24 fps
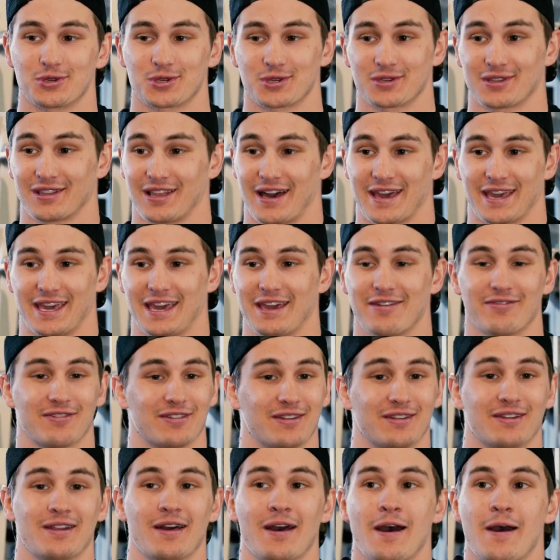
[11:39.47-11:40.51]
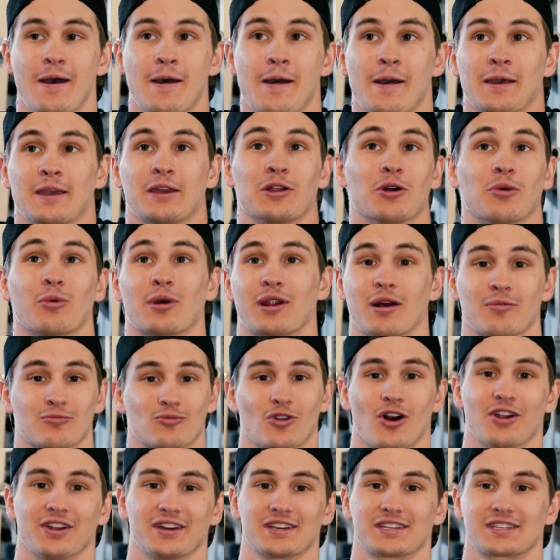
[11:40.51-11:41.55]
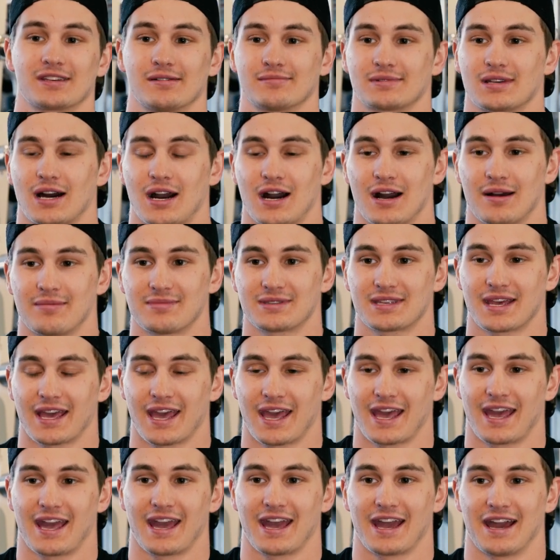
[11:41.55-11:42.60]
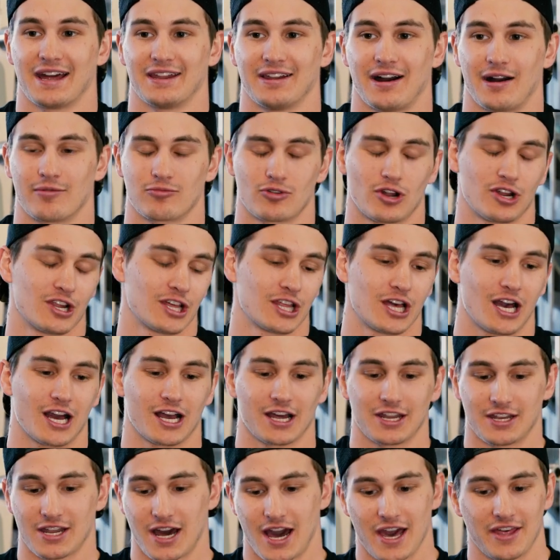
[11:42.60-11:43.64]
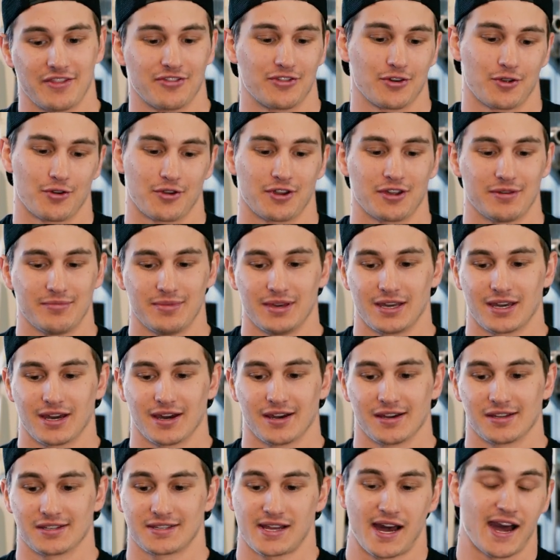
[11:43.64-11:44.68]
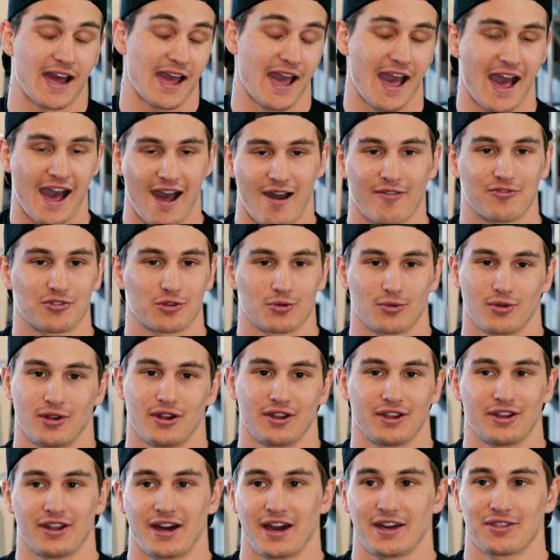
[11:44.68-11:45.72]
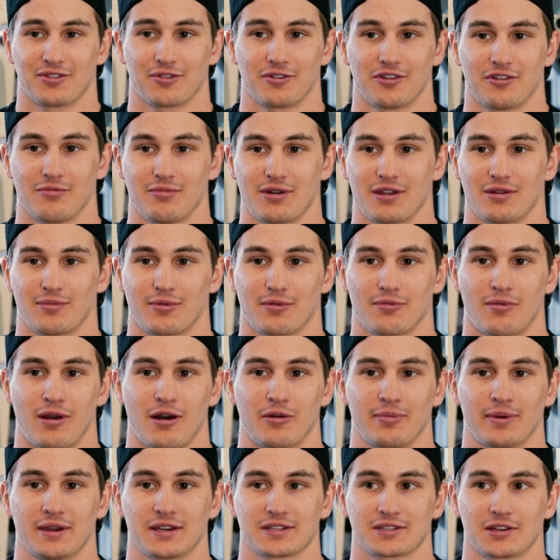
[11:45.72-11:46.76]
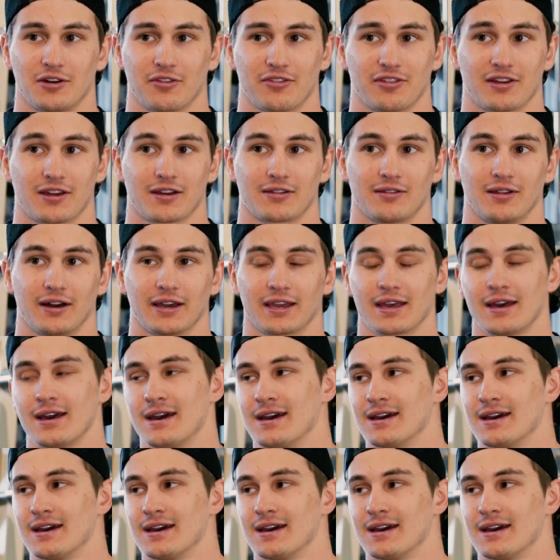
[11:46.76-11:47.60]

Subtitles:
So, like, even, you know, when I'm running sometimes and I'm running like a 9:30 because I have to run a 9:30 minute per mile pace, I'll think like,